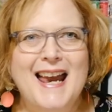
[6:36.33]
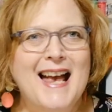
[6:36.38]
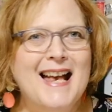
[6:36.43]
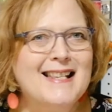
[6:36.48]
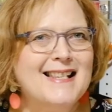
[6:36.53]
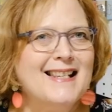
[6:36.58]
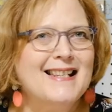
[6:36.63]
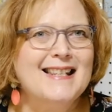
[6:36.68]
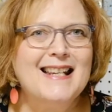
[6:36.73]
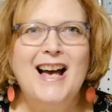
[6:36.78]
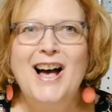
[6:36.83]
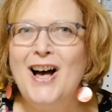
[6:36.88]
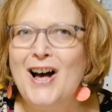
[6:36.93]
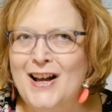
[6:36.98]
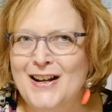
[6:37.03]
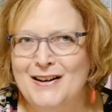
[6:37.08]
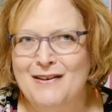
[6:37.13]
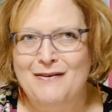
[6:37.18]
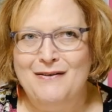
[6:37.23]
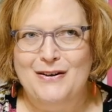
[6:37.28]
has a
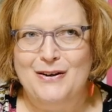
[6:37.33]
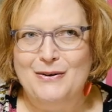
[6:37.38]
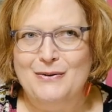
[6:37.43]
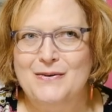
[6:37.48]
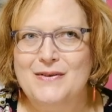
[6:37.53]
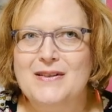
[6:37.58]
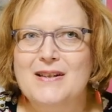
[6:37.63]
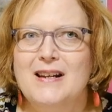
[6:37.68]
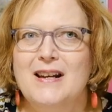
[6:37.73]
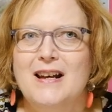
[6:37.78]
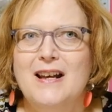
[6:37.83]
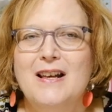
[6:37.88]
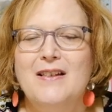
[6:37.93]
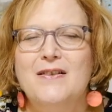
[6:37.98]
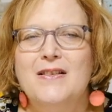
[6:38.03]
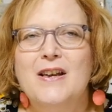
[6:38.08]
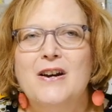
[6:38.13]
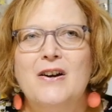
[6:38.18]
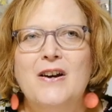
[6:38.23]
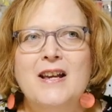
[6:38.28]
ton of views.
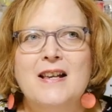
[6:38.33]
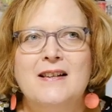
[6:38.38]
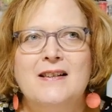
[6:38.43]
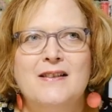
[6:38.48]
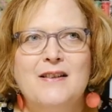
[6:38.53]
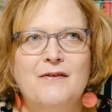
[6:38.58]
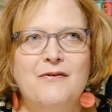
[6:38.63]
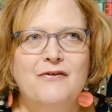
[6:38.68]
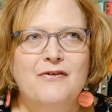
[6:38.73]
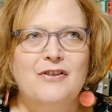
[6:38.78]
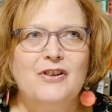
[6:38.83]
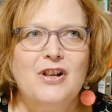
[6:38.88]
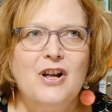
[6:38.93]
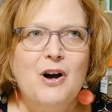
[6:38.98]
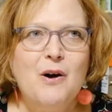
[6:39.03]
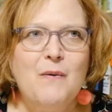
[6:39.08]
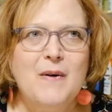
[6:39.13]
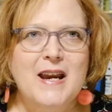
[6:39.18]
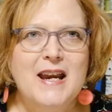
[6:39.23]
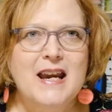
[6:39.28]
There is the
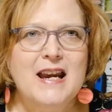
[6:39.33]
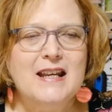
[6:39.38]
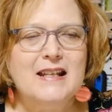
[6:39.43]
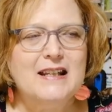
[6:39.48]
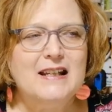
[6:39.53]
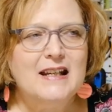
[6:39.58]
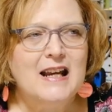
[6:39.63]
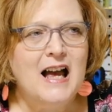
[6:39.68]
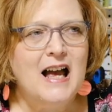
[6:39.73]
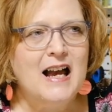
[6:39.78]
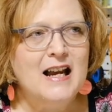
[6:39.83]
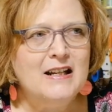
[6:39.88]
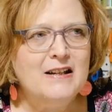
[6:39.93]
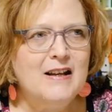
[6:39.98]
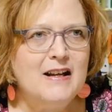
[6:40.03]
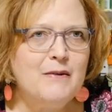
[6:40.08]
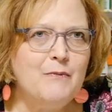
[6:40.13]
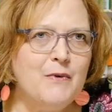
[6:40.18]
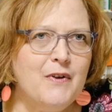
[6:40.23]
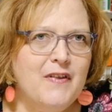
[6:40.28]
flowy kind
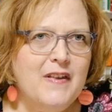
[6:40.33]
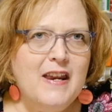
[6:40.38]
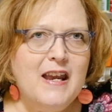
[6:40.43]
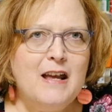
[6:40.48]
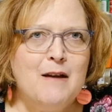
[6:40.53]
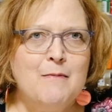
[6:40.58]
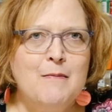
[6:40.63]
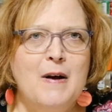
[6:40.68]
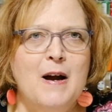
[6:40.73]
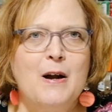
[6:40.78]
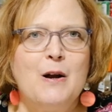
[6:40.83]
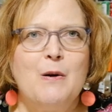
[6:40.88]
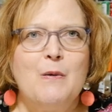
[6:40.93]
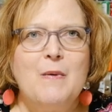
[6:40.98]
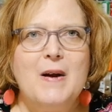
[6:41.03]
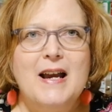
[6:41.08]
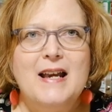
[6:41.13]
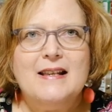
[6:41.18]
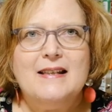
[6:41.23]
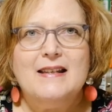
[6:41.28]
that with the empire
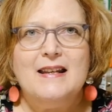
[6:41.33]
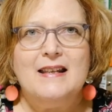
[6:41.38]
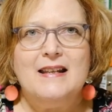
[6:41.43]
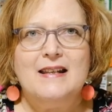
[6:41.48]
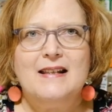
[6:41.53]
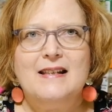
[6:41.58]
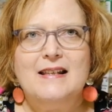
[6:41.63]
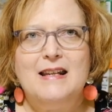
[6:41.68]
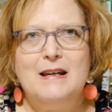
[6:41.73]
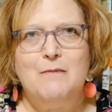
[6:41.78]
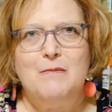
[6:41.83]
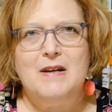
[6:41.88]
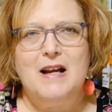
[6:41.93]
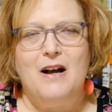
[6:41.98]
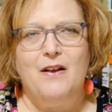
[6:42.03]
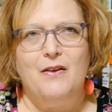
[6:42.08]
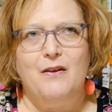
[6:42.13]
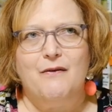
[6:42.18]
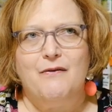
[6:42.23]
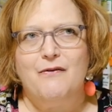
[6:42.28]
waist and is seen
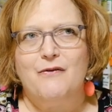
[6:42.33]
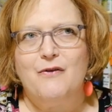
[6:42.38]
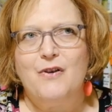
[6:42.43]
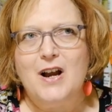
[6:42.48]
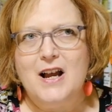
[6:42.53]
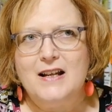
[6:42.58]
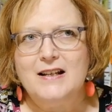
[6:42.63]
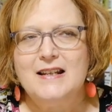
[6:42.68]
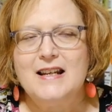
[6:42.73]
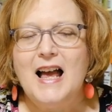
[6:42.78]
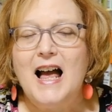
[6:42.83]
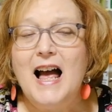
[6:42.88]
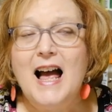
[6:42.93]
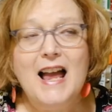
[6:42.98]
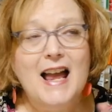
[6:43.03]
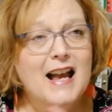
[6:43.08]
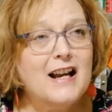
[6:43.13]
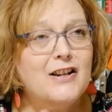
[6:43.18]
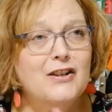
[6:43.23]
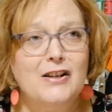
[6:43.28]
down the front.
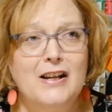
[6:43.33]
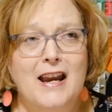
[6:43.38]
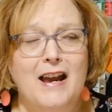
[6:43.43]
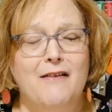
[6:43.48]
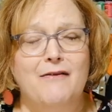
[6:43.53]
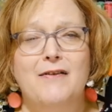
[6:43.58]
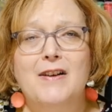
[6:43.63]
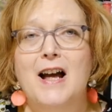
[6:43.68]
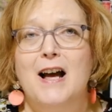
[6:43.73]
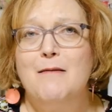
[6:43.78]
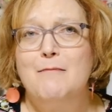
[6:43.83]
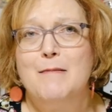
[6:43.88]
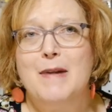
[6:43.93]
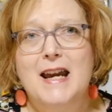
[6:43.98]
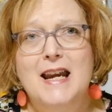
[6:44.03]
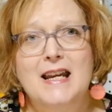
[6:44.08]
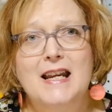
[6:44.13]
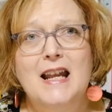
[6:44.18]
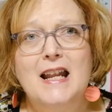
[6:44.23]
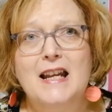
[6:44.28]
I actually have not
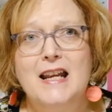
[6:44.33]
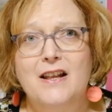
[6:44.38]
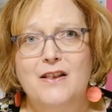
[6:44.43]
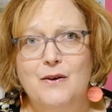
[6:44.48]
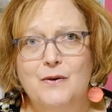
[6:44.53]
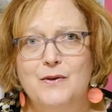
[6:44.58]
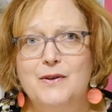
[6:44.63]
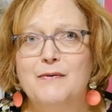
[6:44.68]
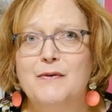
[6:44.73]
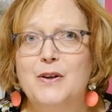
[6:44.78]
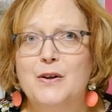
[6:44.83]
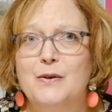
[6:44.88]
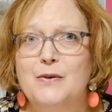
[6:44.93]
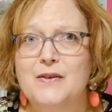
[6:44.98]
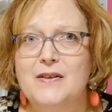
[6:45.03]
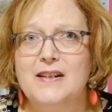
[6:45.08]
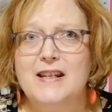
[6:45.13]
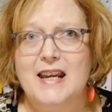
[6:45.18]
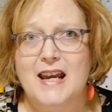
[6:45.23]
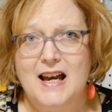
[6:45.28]
made any of those
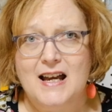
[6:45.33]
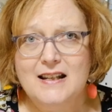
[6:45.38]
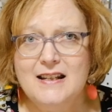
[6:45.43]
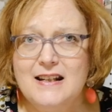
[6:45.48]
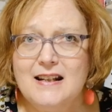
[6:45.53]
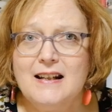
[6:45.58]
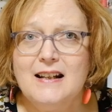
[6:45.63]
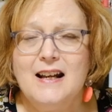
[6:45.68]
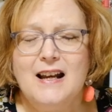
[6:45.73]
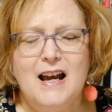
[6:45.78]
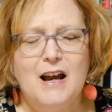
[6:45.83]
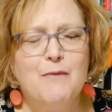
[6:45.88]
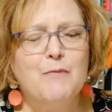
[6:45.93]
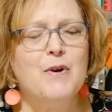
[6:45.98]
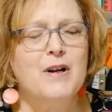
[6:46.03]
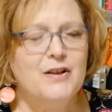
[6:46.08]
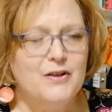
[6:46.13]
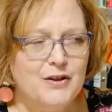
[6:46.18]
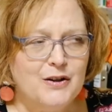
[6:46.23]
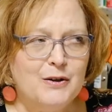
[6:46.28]
views yet. I
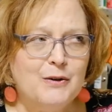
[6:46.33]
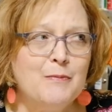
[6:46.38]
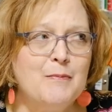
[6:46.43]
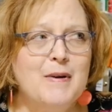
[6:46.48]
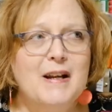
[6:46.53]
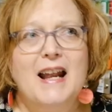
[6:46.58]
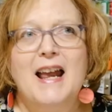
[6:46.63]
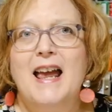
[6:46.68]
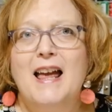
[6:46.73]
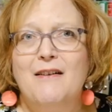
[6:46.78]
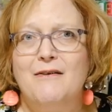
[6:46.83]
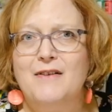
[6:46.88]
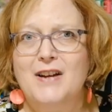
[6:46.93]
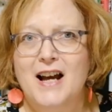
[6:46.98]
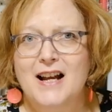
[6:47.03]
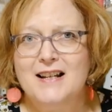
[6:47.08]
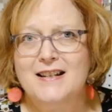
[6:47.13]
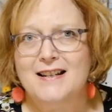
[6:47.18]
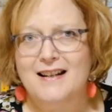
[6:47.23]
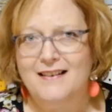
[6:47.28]
want to, but I have
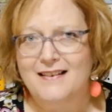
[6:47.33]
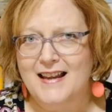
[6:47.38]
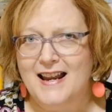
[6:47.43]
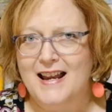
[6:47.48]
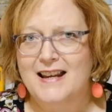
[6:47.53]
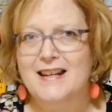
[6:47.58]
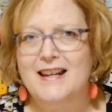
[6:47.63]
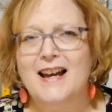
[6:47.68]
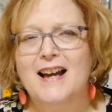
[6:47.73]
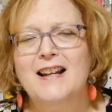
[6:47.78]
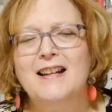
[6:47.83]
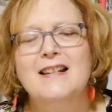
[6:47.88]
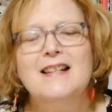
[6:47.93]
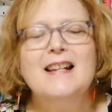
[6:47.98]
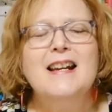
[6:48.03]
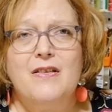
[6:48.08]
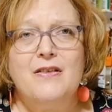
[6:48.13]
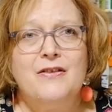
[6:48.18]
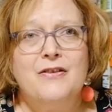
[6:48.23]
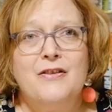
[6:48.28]
not done that yet.
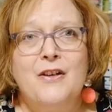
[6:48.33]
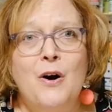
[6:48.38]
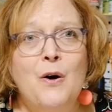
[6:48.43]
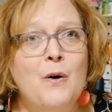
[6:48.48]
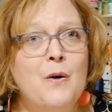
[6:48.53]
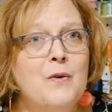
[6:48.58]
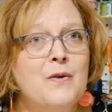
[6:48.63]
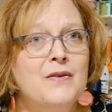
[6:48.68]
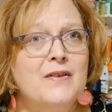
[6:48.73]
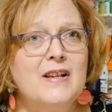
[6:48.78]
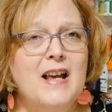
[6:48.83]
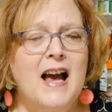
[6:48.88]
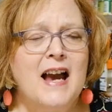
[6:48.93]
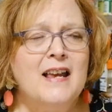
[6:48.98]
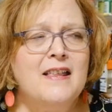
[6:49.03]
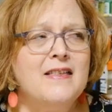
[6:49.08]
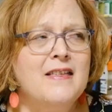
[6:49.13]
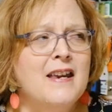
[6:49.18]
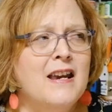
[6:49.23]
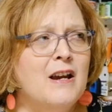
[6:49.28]
Those I
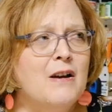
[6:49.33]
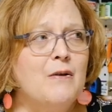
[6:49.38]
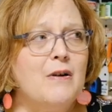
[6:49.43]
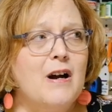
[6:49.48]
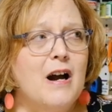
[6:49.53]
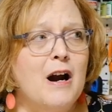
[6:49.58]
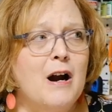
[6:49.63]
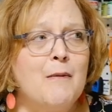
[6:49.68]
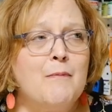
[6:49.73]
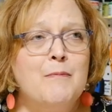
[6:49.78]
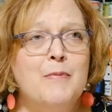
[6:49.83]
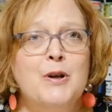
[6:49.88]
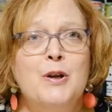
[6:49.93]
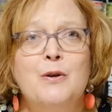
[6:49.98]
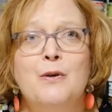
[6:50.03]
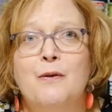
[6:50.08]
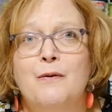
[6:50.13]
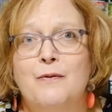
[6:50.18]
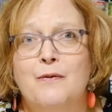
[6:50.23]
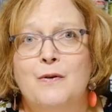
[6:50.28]
think are
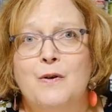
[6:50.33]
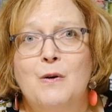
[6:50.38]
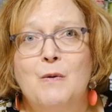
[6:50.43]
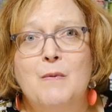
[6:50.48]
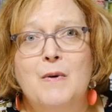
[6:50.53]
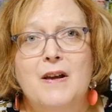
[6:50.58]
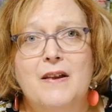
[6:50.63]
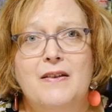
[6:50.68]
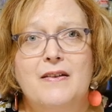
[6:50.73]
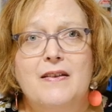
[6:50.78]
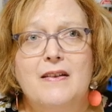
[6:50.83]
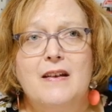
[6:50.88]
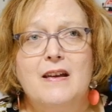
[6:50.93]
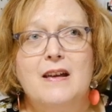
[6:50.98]
beautiful with